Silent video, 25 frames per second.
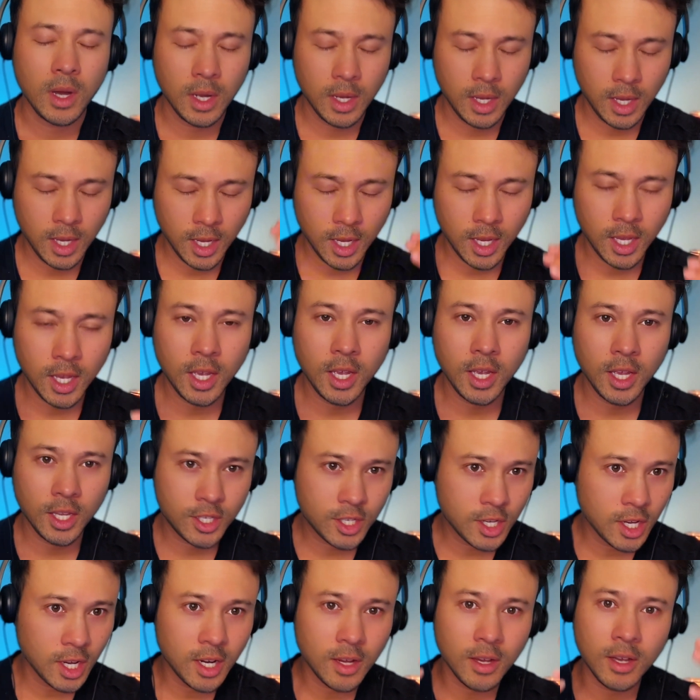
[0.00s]
it's
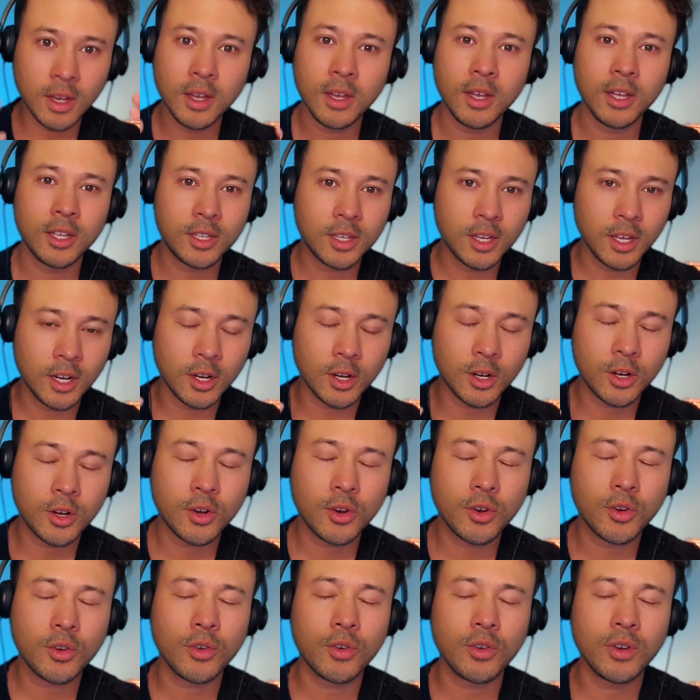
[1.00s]
gonna
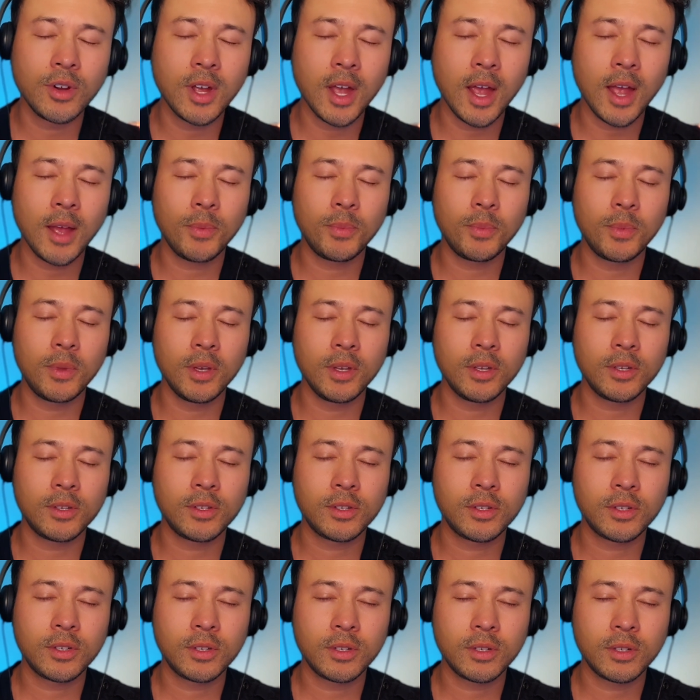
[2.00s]
create
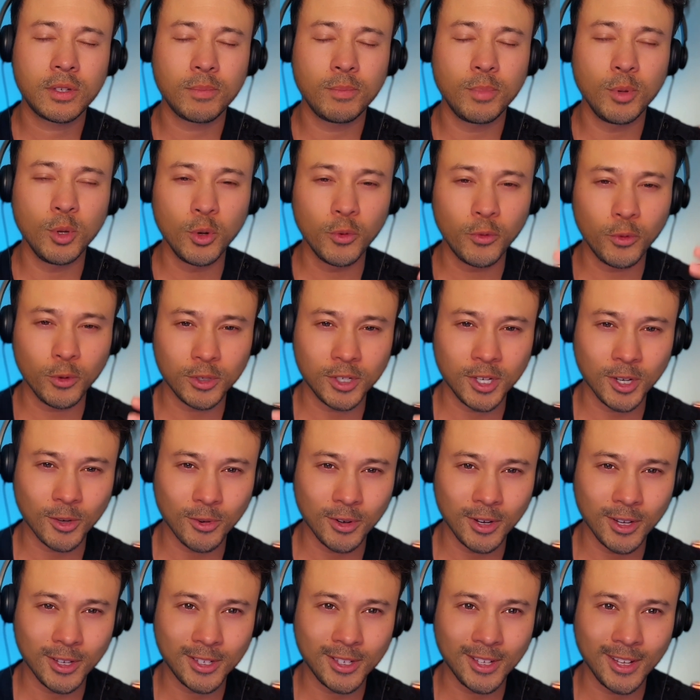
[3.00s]
this beautiful
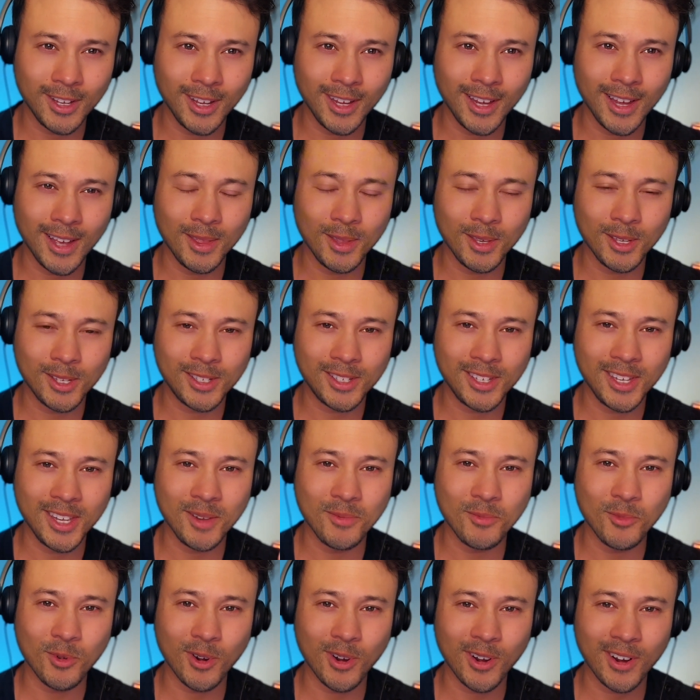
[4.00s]
synchronicity and this
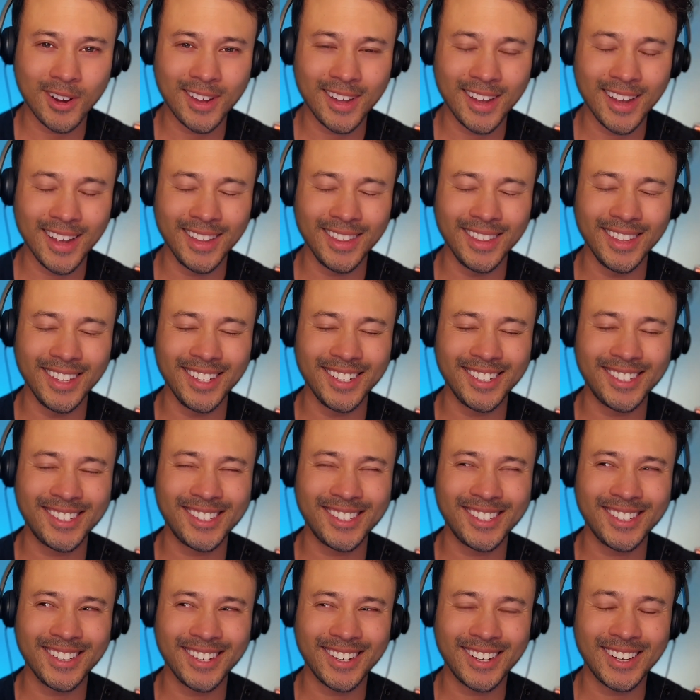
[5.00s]
teamwork and
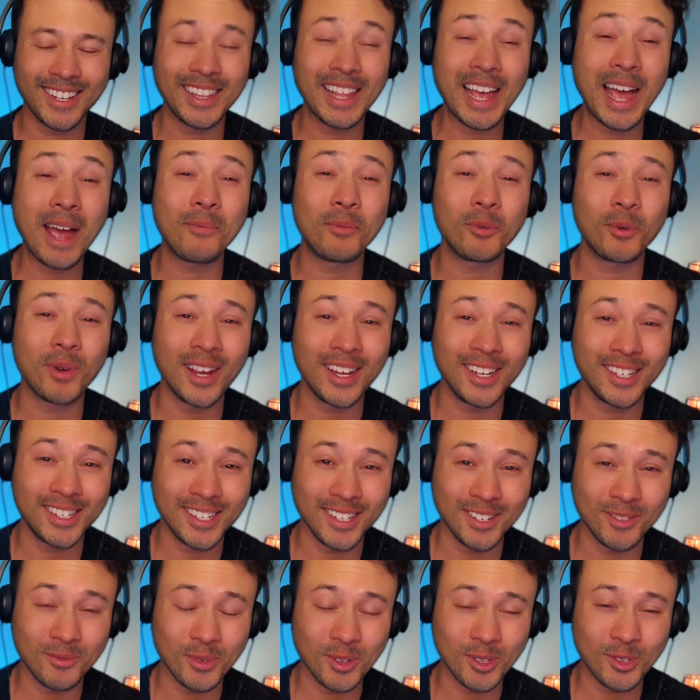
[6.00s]
this
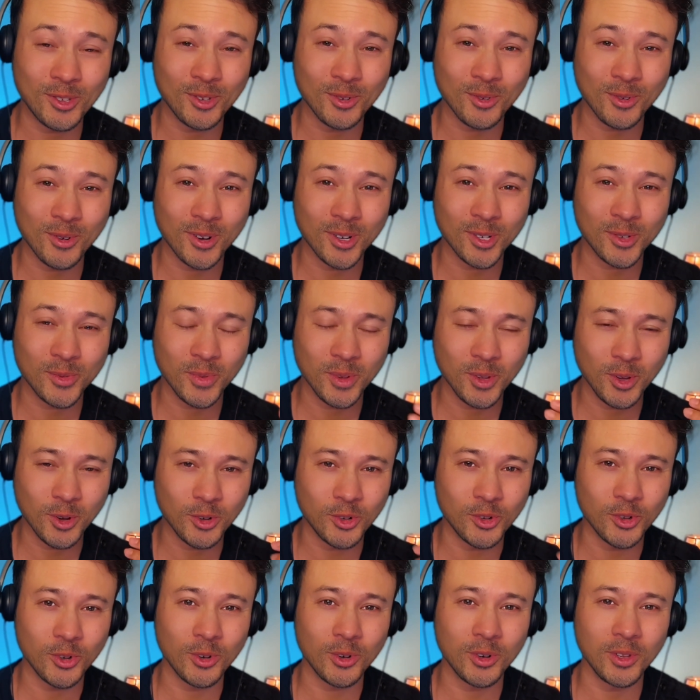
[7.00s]
collaboration with Source when you're
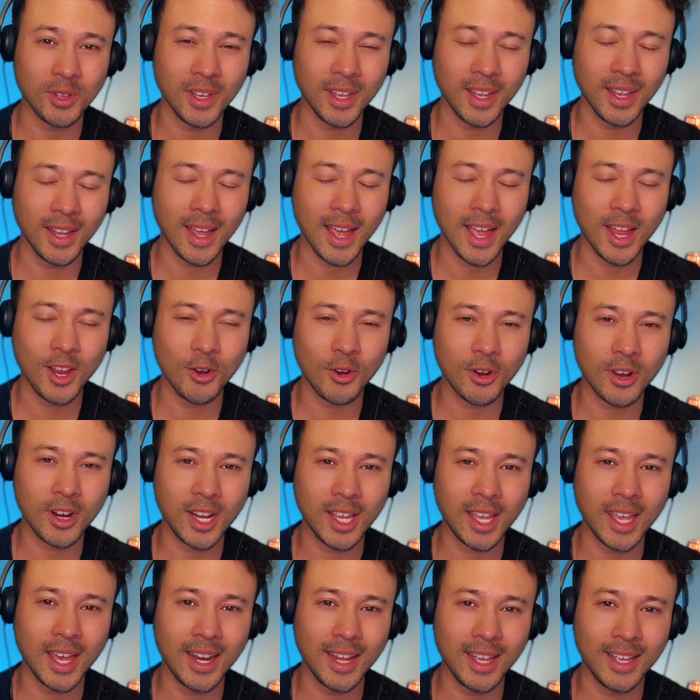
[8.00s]
journaling, and you're gonna
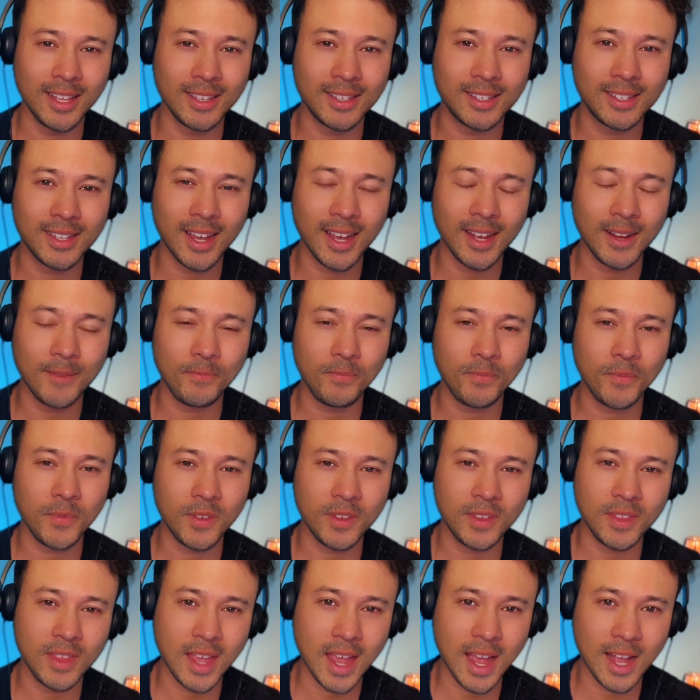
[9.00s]
get insight
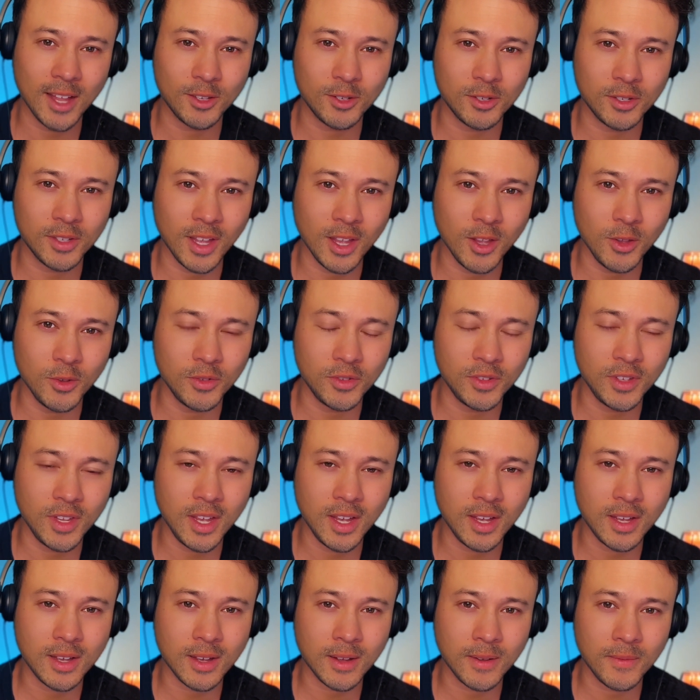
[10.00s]
into the answers that you
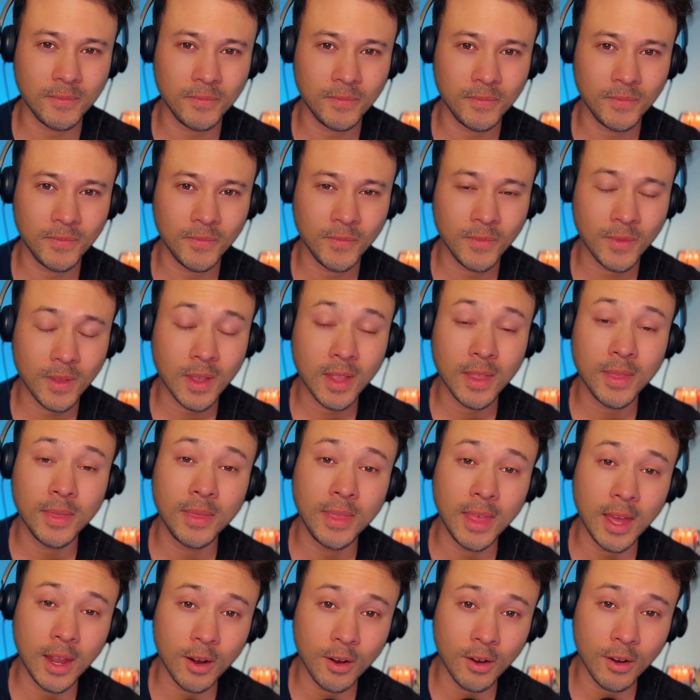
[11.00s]
seek
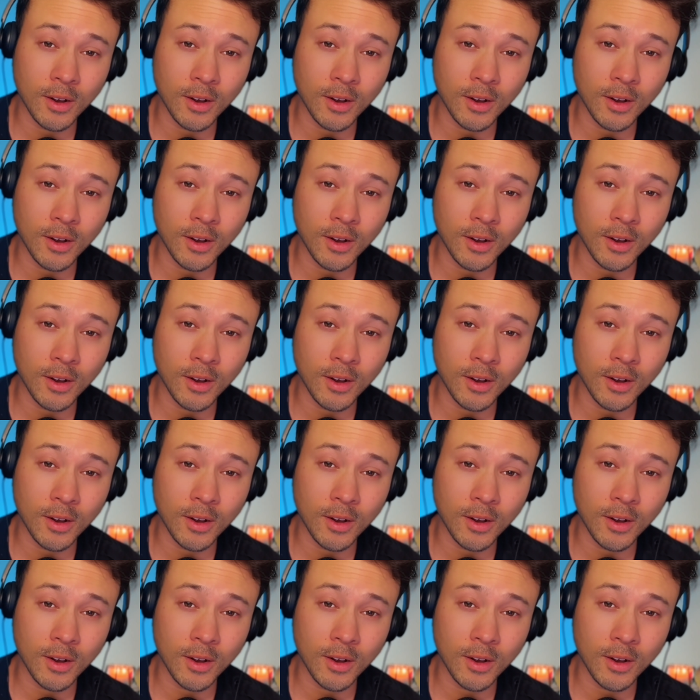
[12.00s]
that